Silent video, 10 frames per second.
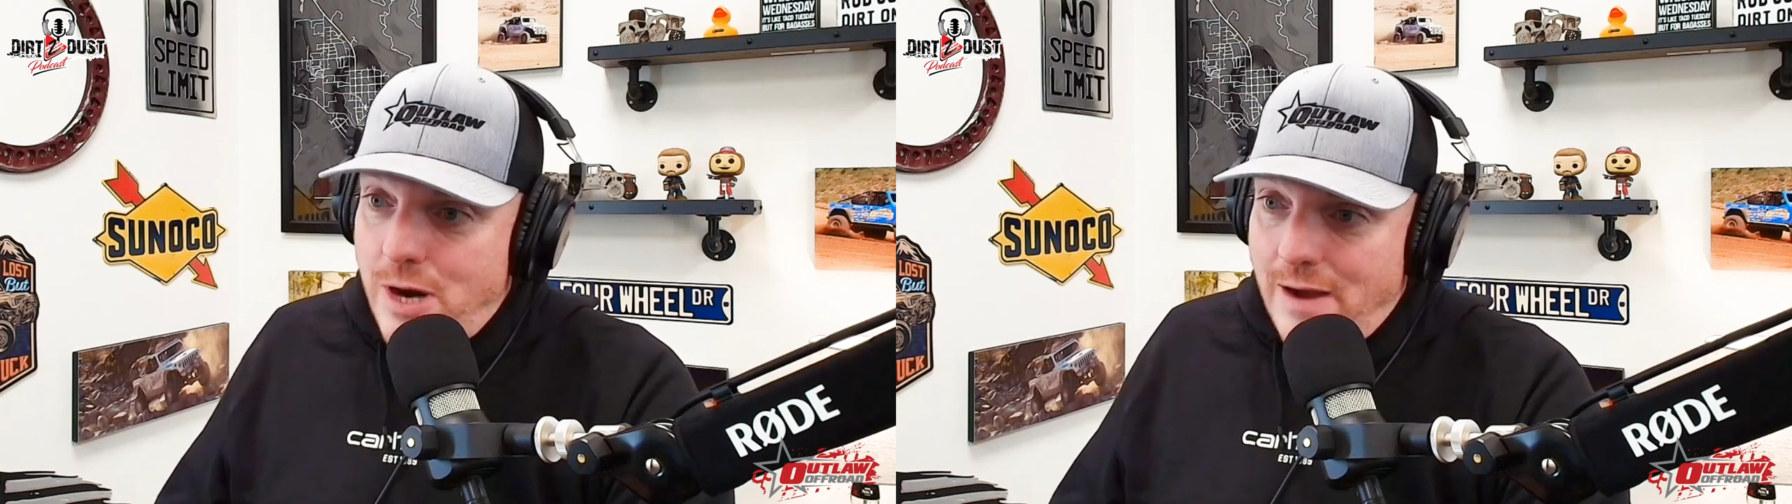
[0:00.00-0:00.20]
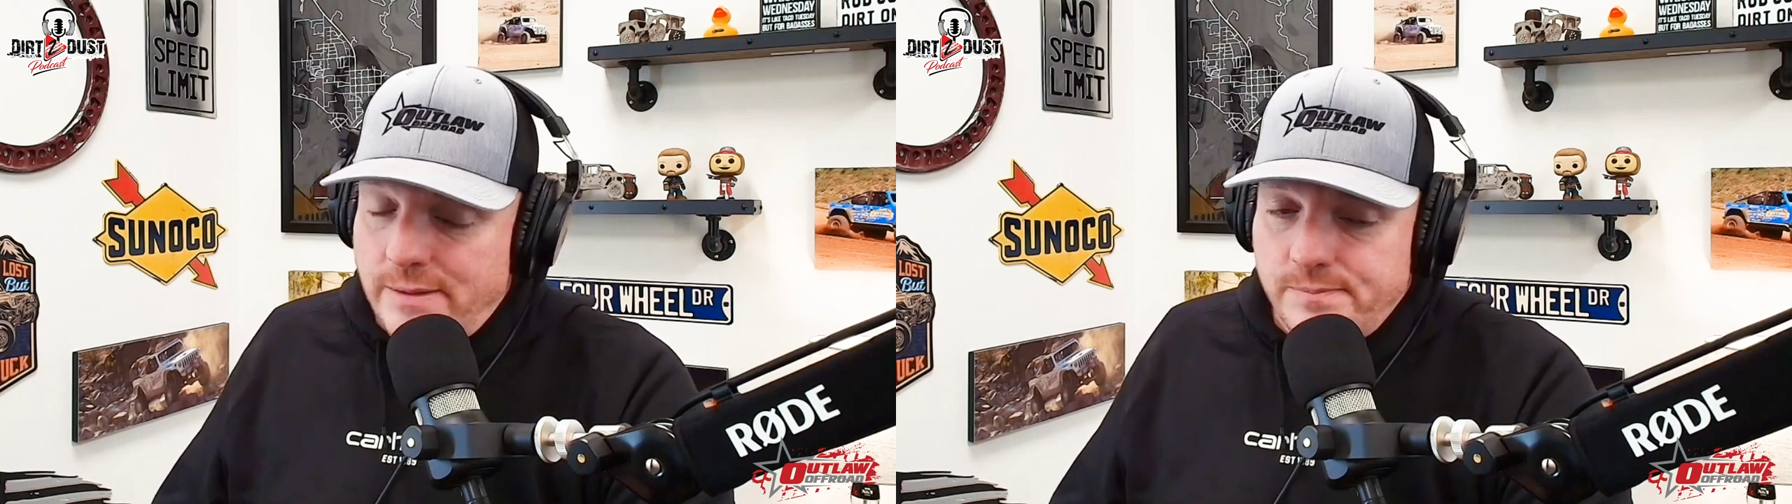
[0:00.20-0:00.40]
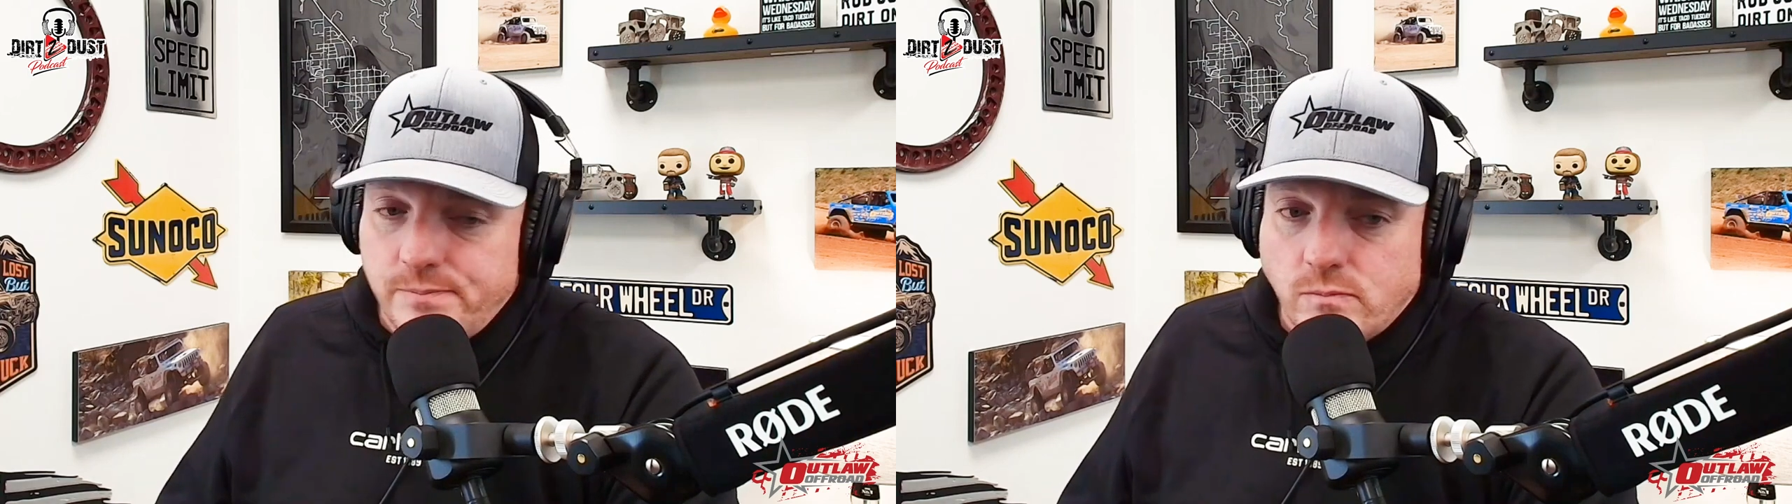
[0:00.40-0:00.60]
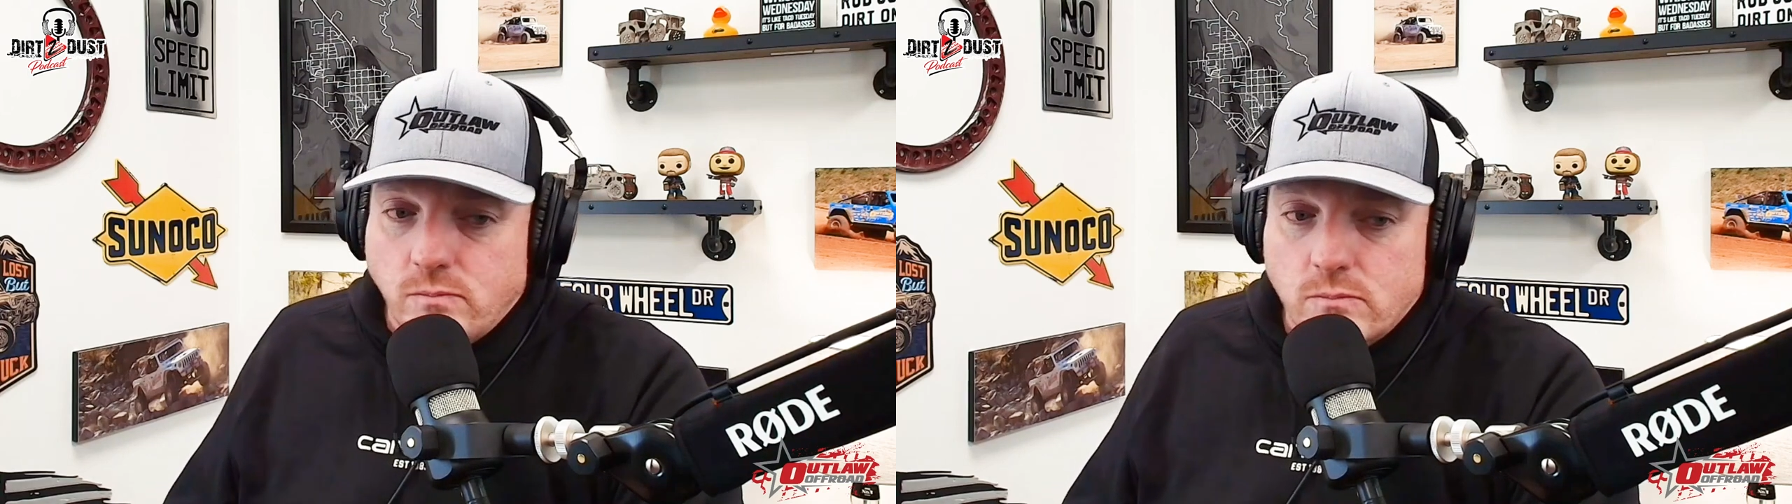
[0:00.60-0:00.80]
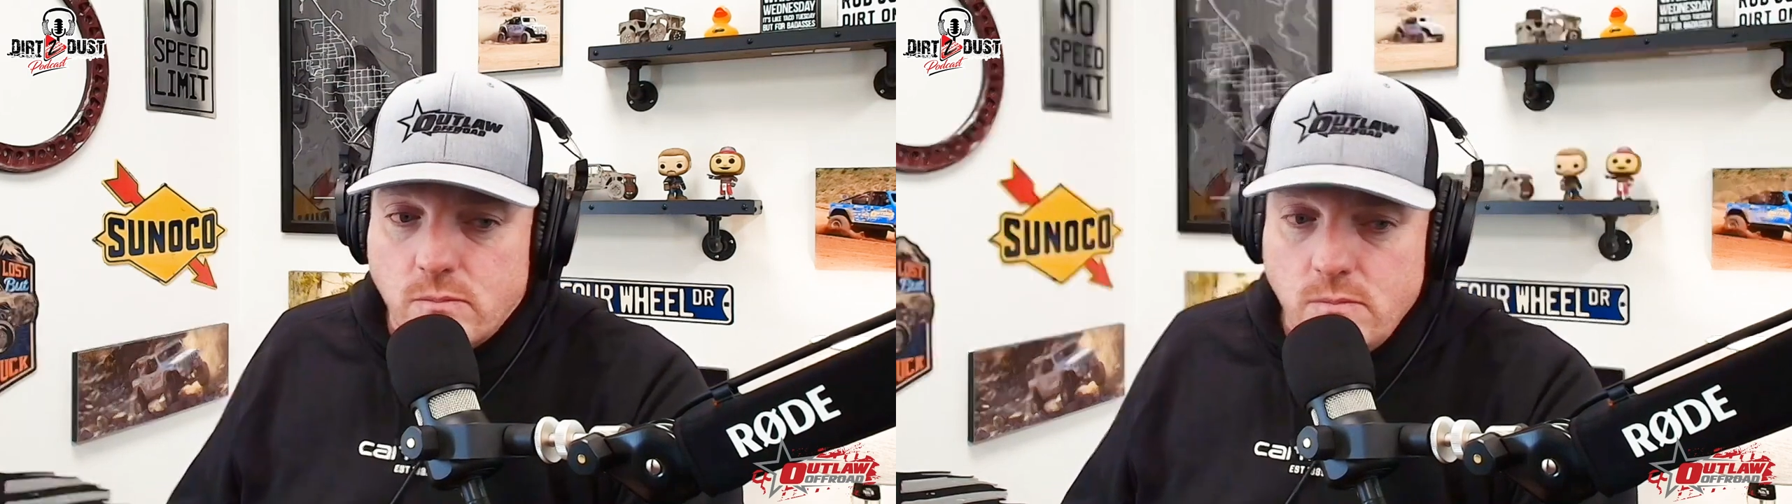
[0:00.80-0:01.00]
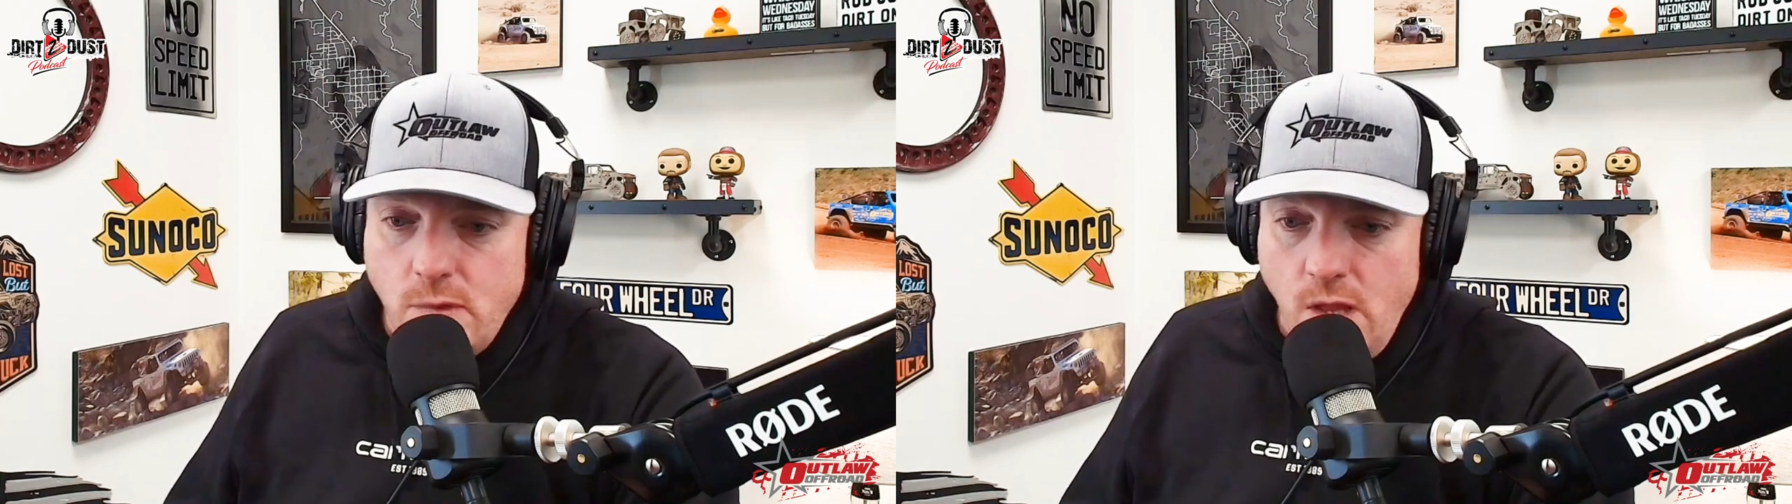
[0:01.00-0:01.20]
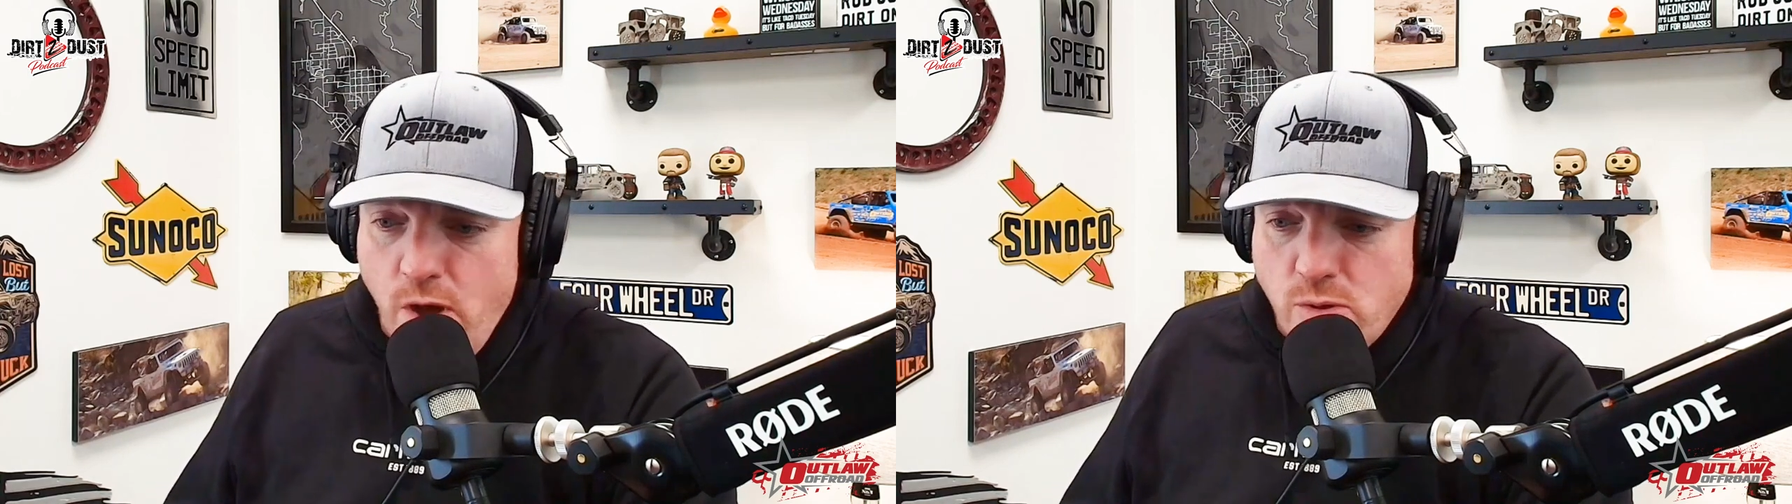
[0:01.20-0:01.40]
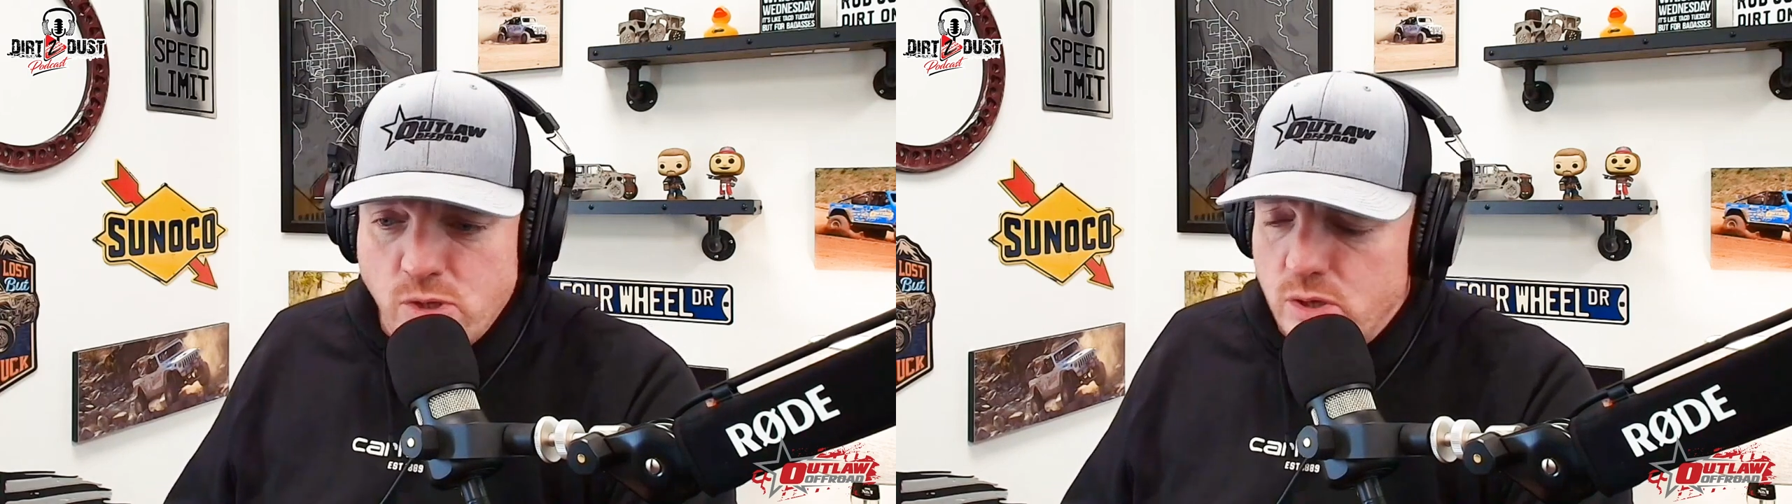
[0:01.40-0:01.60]
driving,
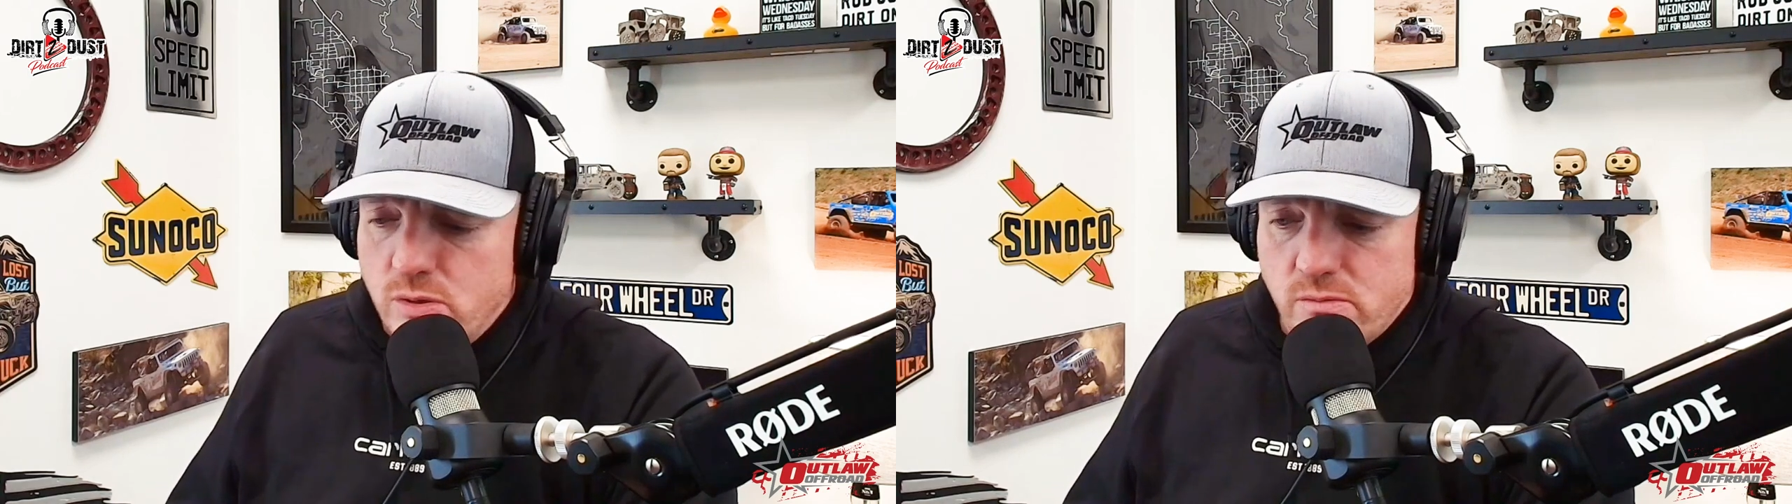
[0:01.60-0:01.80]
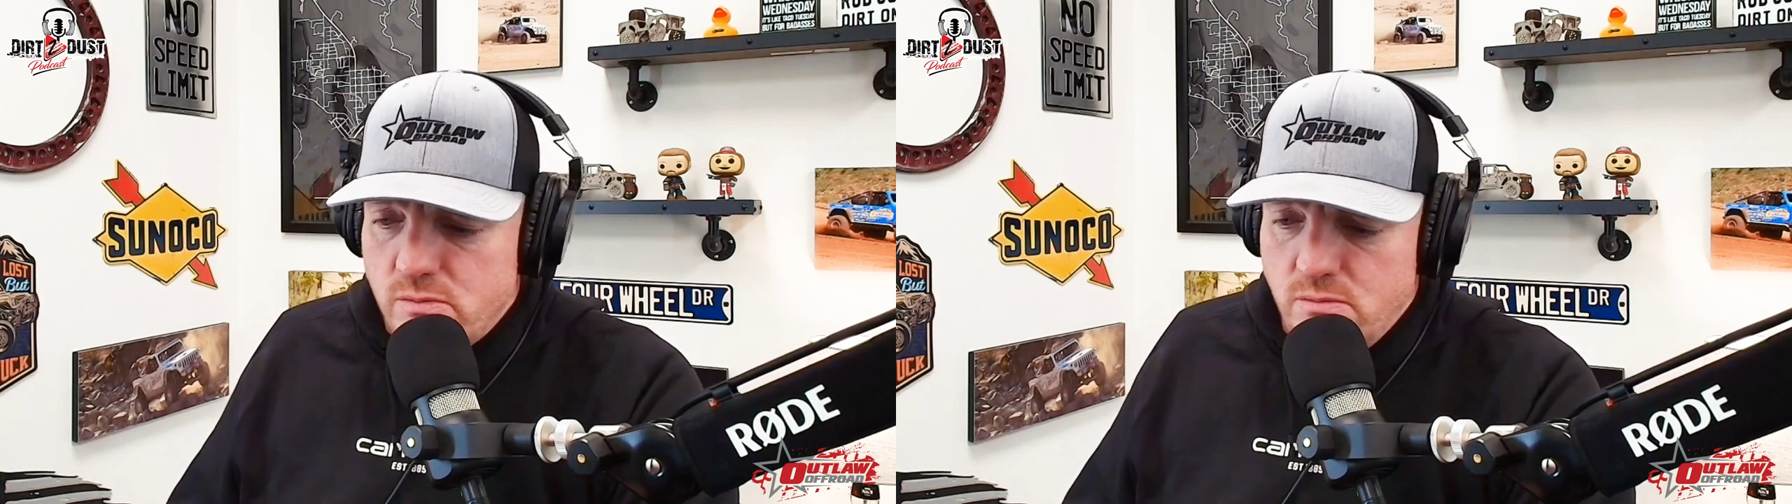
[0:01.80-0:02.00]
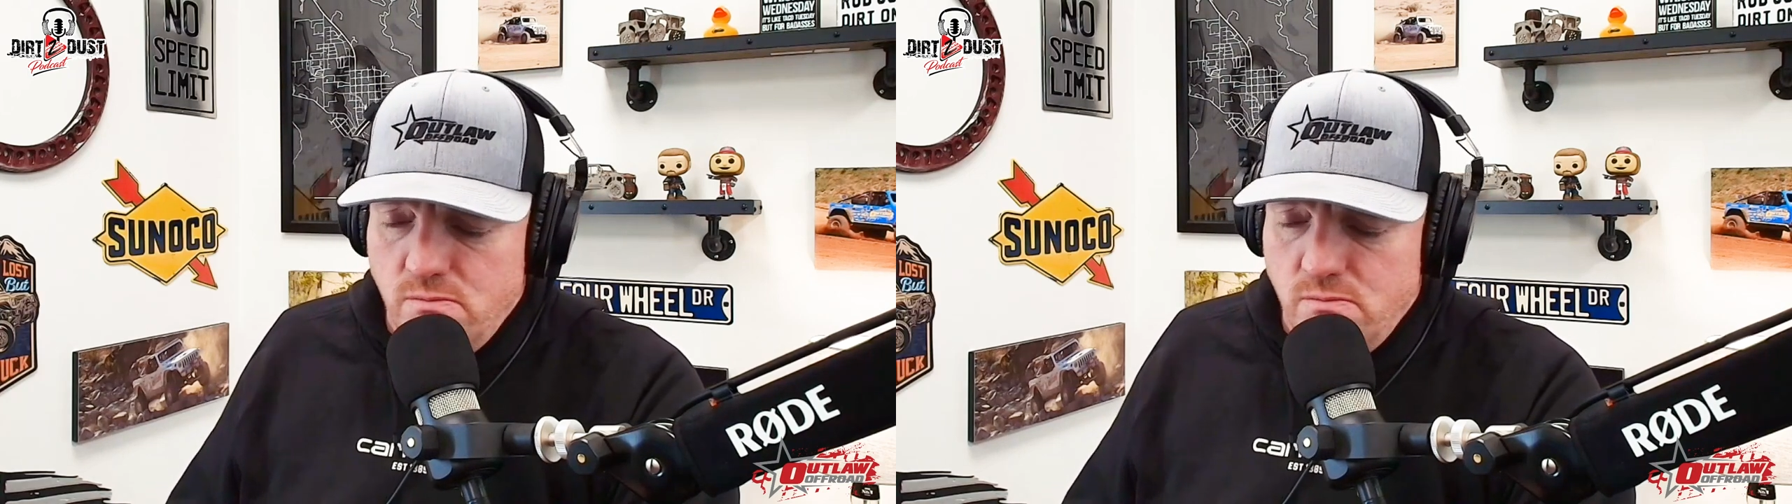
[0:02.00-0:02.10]
those are